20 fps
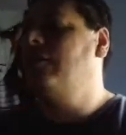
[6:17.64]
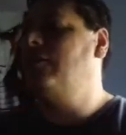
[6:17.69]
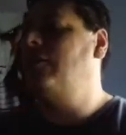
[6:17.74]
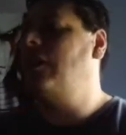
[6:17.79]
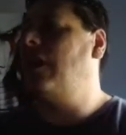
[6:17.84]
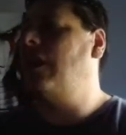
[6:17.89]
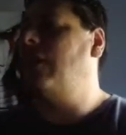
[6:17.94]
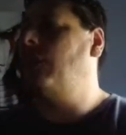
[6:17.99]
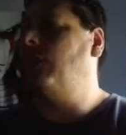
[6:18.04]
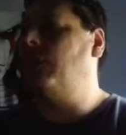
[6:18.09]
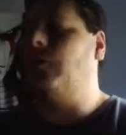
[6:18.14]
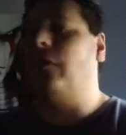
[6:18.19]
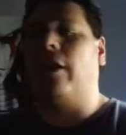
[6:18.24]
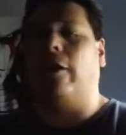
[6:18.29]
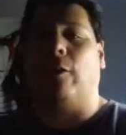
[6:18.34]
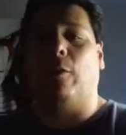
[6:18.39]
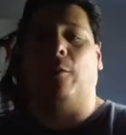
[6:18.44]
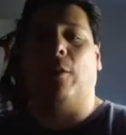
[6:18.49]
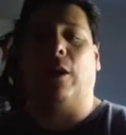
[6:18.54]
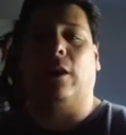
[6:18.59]
just out of the blue,
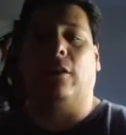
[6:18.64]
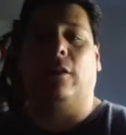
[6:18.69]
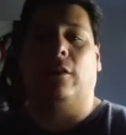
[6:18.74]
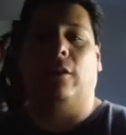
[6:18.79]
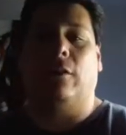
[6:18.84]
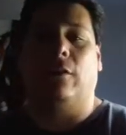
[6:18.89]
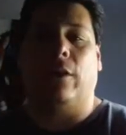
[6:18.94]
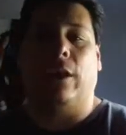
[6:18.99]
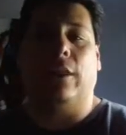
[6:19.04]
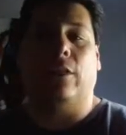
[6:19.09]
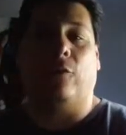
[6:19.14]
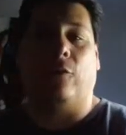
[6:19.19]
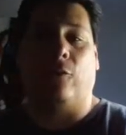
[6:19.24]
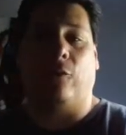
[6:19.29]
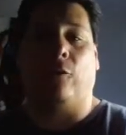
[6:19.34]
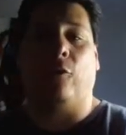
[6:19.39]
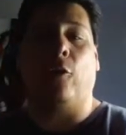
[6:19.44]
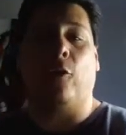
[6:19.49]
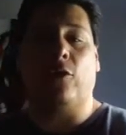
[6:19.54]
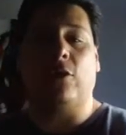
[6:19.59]
Harry Potter, right? The
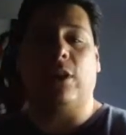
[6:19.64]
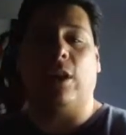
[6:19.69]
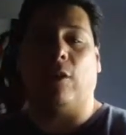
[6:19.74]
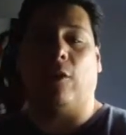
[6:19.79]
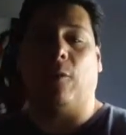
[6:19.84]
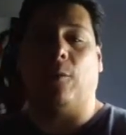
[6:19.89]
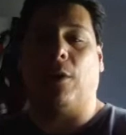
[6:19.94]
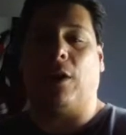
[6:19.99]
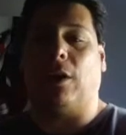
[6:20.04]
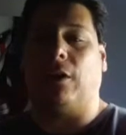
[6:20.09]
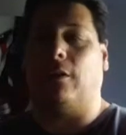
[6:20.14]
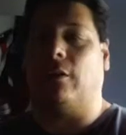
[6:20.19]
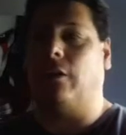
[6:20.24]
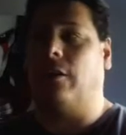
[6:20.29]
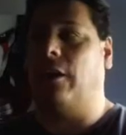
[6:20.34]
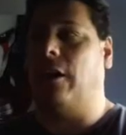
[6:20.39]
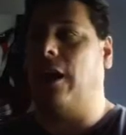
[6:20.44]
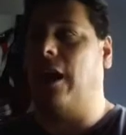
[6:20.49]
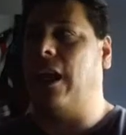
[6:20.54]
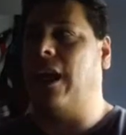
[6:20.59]
first Harry
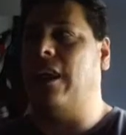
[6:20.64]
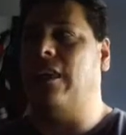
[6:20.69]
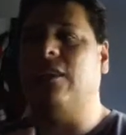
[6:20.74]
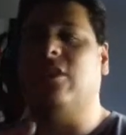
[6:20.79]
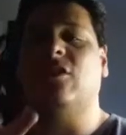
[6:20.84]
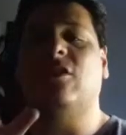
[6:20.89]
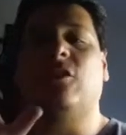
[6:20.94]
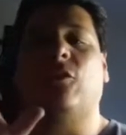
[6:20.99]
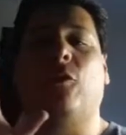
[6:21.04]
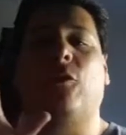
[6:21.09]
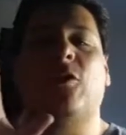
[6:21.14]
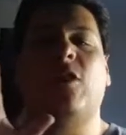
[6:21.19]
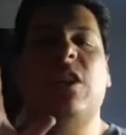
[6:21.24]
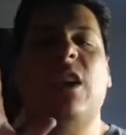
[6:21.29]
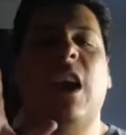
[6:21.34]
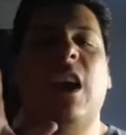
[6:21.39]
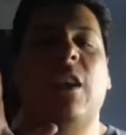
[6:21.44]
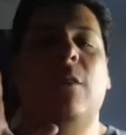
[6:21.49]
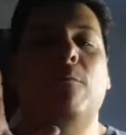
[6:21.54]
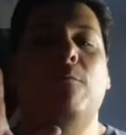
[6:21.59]
Potter, and just the
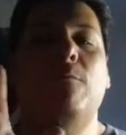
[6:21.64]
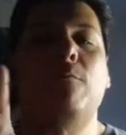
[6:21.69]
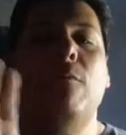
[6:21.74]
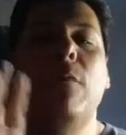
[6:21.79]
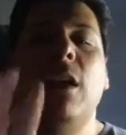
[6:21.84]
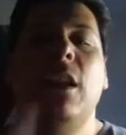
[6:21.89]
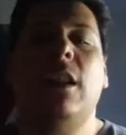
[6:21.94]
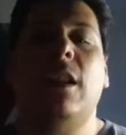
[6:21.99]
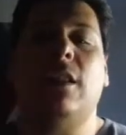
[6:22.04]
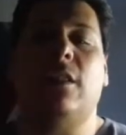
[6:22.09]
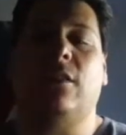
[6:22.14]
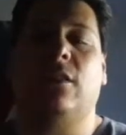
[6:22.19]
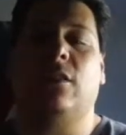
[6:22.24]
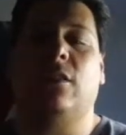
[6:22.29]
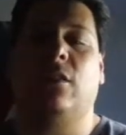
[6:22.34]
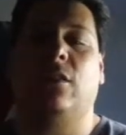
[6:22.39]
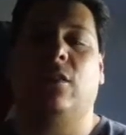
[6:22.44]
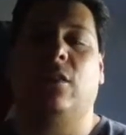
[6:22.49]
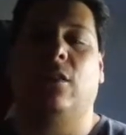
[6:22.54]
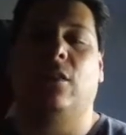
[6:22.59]
first 10
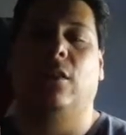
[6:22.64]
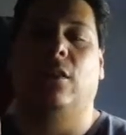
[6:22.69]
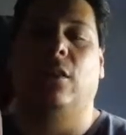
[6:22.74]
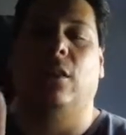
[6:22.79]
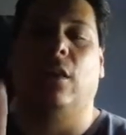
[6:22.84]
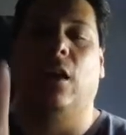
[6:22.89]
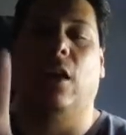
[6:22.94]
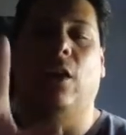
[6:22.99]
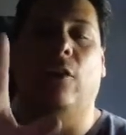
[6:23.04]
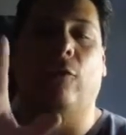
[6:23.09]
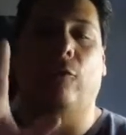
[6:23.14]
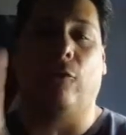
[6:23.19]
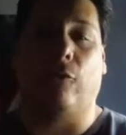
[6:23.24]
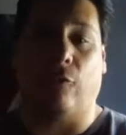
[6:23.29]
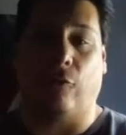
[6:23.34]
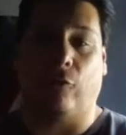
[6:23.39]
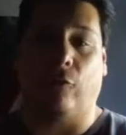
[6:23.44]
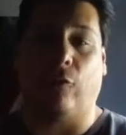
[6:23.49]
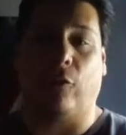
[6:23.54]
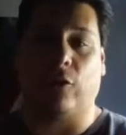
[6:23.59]
minutes of
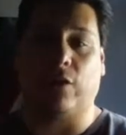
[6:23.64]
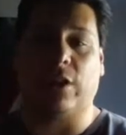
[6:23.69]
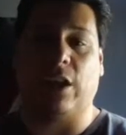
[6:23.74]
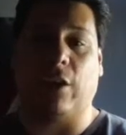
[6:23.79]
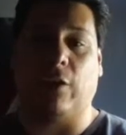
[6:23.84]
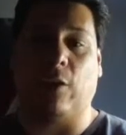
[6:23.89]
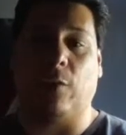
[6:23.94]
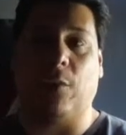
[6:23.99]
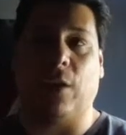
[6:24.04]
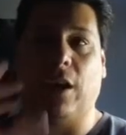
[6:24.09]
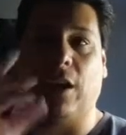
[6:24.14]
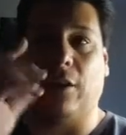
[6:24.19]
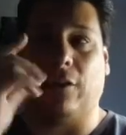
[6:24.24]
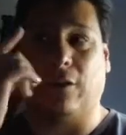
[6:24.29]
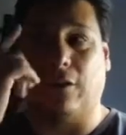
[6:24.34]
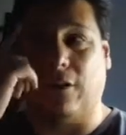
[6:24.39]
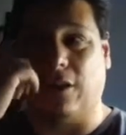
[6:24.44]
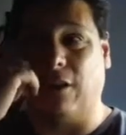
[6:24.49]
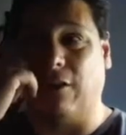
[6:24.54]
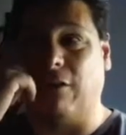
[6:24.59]
first Harry
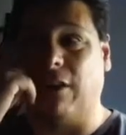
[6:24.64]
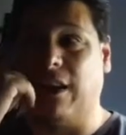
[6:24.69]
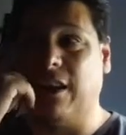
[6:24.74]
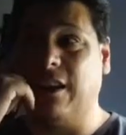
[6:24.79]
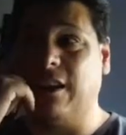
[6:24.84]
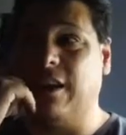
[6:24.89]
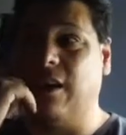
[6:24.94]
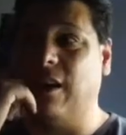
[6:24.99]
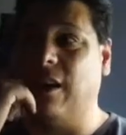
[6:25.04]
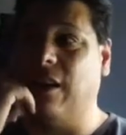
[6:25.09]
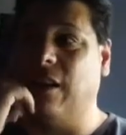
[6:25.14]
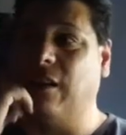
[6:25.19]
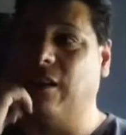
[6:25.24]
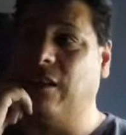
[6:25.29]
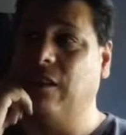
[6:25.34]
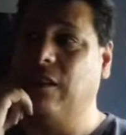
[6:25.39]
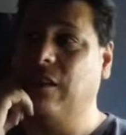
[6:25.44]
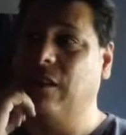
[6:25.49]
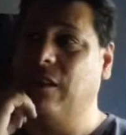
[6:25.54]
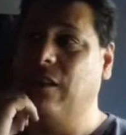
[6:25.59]
Potter, all right?
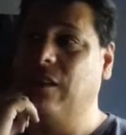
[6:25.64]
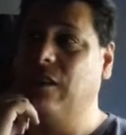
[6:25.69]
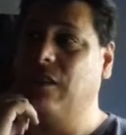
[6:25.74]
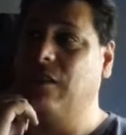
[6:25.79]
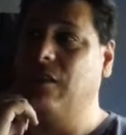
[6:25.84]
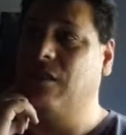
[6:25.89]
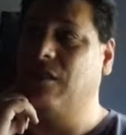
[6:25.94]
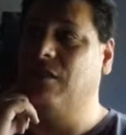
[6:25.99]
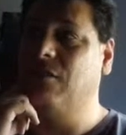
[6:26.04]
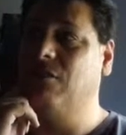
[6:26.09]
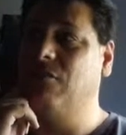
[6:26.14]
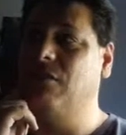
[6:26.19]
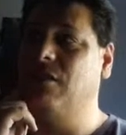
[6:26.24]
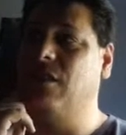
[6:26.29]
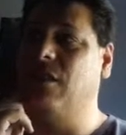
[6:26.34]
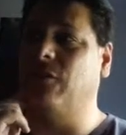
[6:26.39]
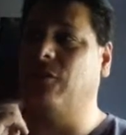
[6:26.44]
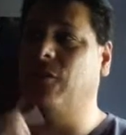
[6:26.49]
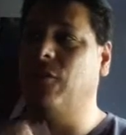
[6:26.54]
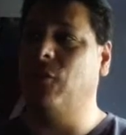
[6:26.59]

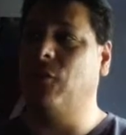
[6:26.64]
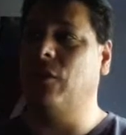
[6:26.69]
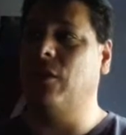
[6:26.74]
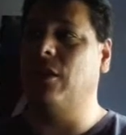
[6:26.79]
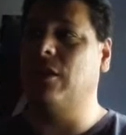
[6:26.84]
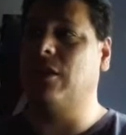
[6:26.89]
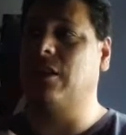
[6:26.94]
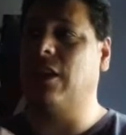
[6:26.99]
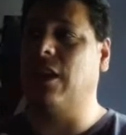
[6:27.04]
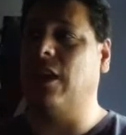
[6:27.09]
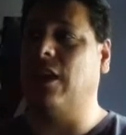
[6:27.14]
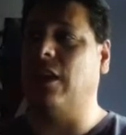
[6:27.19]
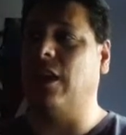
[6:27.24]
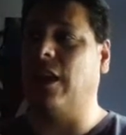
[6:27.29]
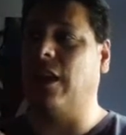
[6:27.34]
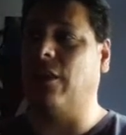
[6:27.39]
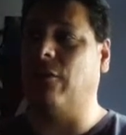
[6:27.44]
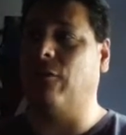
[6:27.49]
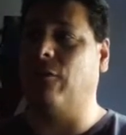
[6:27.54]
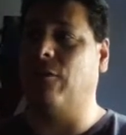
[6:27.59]
If you were to
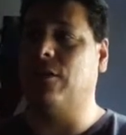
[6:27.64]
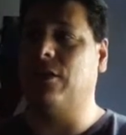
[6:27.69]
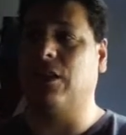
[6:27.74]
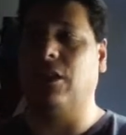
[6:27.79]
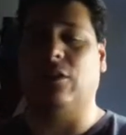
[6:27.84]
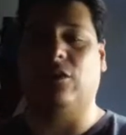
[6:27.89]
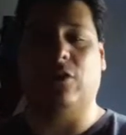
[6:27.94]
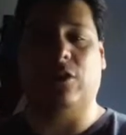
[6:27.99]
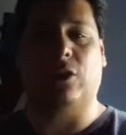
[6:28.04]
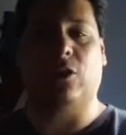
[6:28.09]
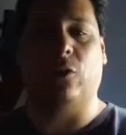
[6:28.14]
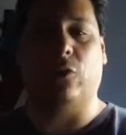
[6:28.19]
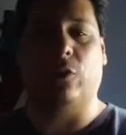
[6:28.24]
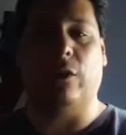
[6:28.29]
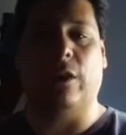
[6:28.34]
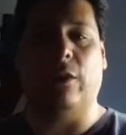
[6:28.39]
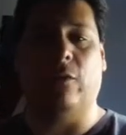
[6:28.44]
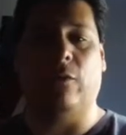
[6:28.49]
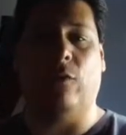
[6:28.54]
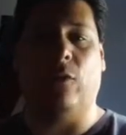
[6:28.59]
tell every single
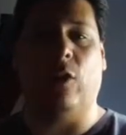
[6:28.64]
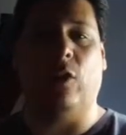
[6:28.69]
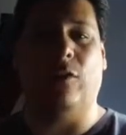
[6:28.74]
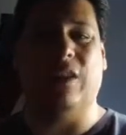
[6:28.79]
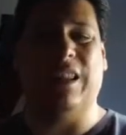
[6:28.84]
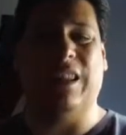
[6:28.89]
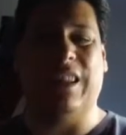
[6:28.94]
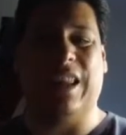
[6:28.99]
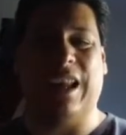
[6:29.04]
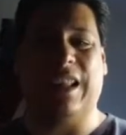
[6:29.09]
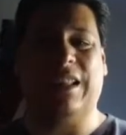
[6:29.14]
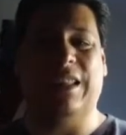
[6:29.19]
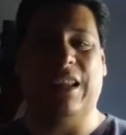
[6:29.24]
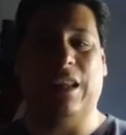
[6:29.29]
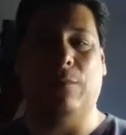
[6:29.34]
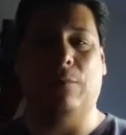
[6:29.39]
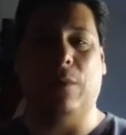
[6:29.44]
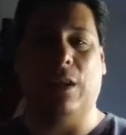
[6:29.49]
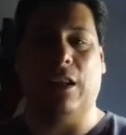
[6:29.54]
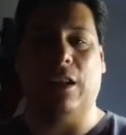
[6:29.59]
story involved in that
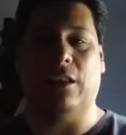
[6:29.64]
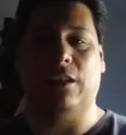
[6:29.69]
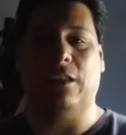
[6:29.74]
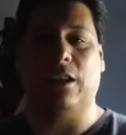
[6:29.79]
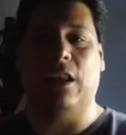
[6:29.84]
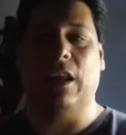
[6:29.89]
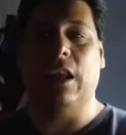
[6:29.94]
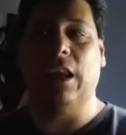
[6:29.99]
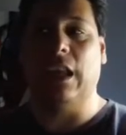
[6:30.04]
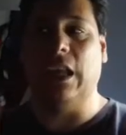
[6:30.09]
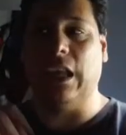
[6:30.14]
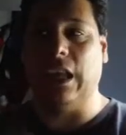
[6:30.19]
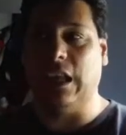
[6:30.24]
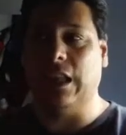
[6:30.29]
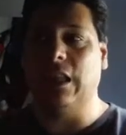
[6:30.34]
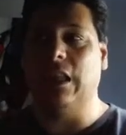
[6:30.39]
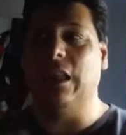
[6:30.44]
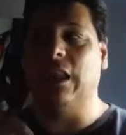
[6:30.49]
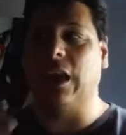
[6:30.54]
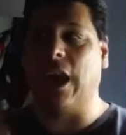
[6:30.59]
10 minutes
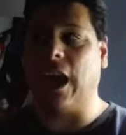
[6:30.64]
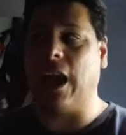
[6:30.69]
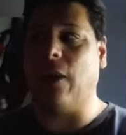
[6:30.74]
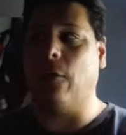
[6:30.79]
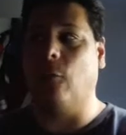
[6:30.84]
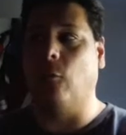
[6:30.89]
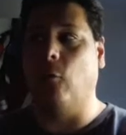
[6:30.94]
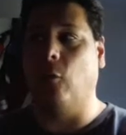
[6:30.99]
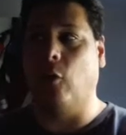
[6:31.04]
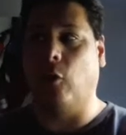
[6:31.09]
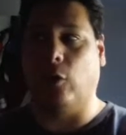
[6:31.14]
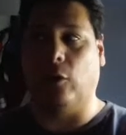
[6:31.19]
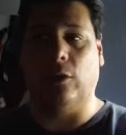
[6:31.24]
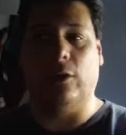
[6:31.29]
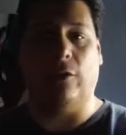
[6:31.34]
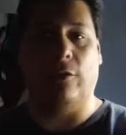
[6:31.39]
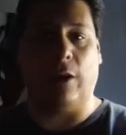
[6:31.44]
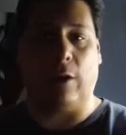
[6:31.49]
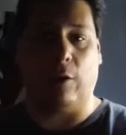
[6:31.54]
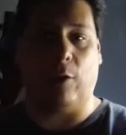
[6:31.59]
in that
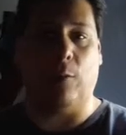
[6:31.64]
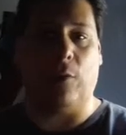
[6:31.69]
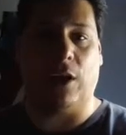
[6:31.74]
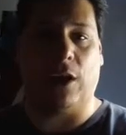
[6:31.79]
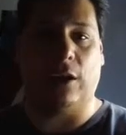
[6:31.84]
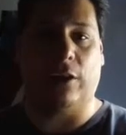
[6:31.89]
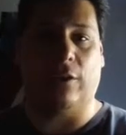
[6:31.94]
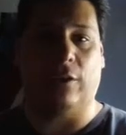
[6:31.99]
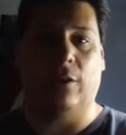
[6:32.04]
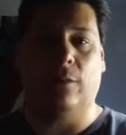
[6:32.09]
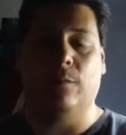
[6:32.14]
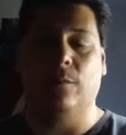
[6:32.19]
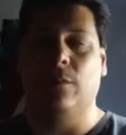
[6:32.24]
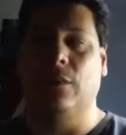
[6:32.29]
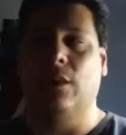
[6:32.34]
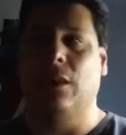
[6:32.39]
world of Harry Potter,